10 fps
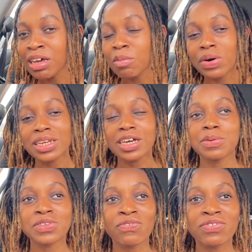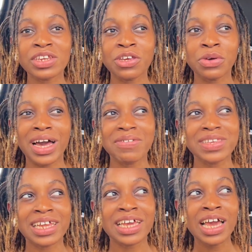But when it comes to video, you have
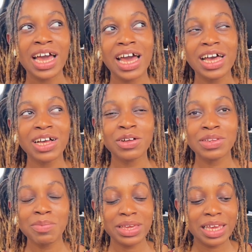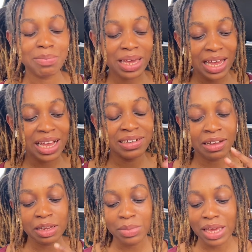to let me get my hair
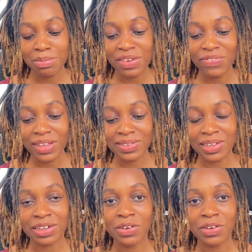down. Let me get my face down.